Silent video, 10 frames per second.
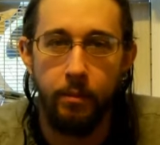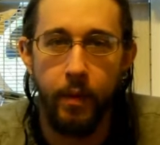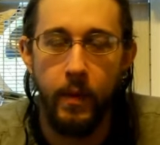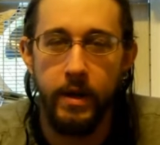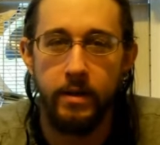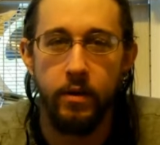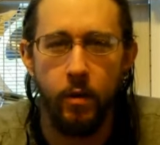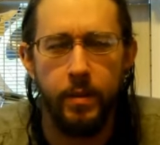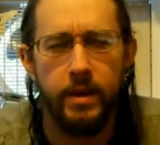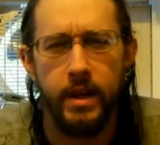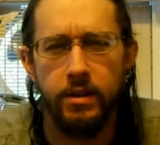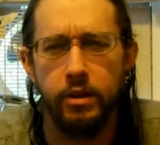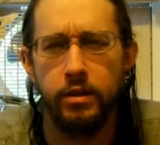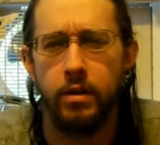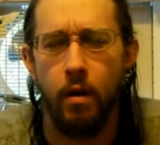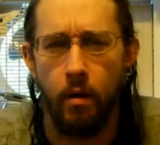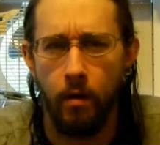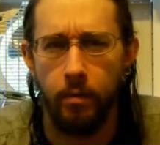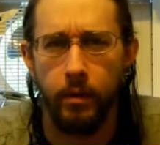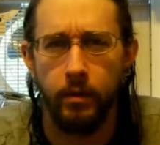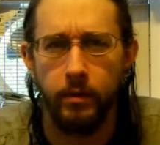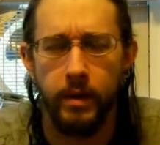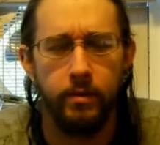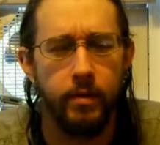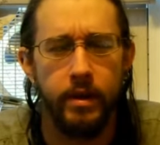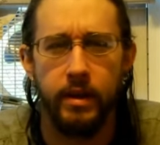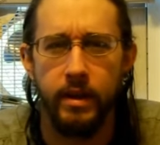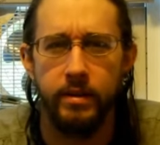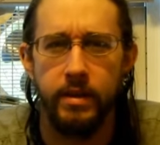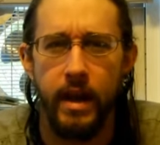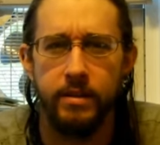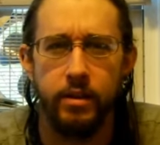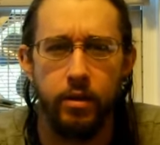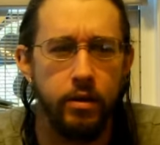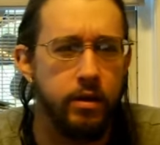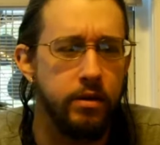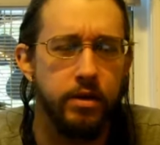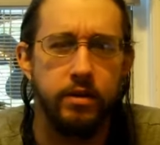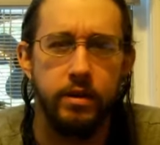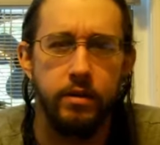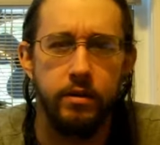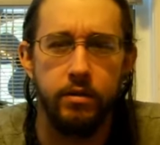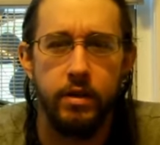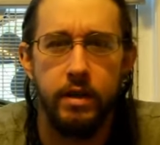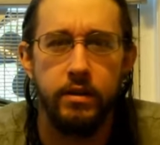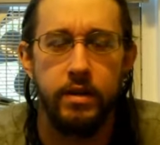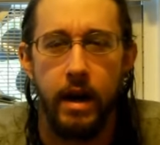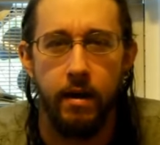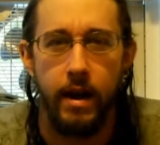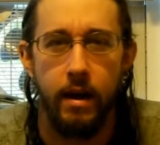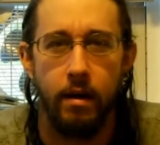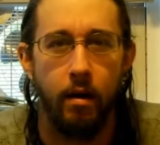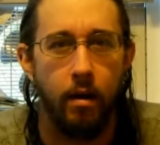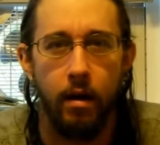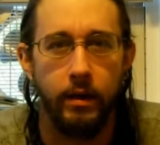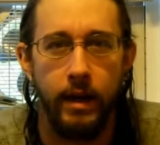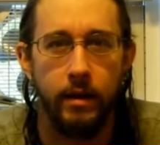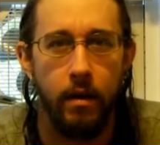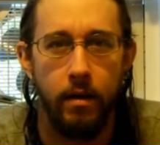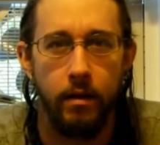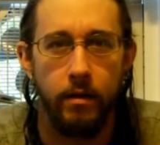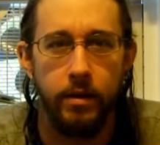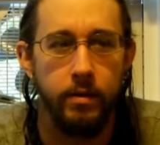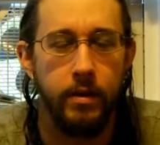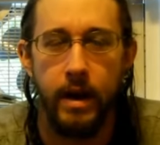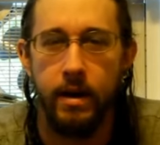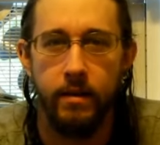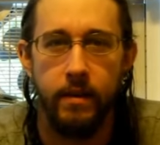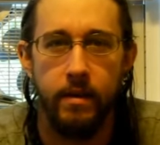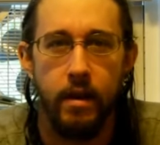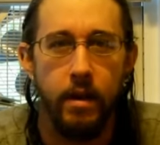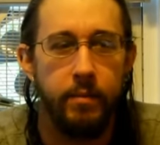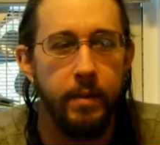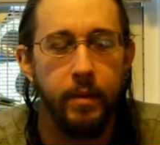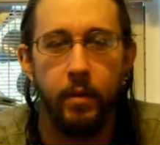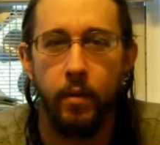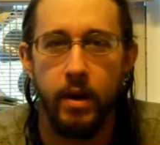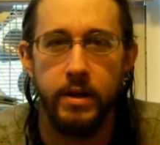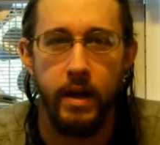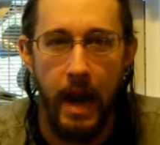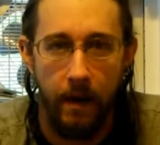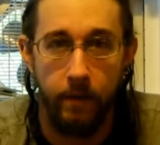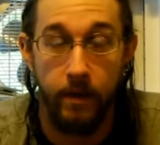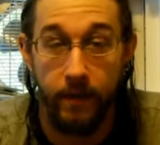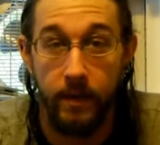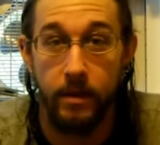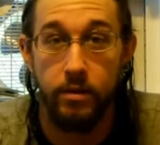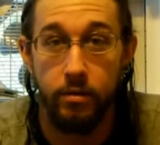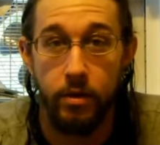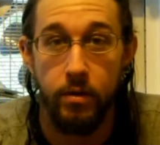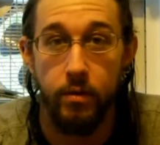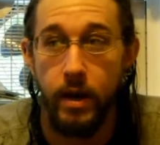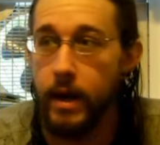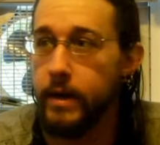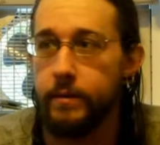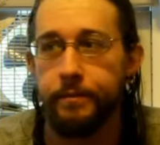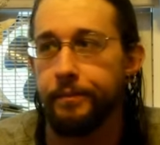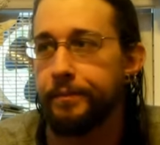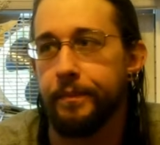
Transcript: Point is, open kitchen is horrible. It really is. As a cook, you're getting stared at all day long. You're doing anything, people are watching everything that you do, and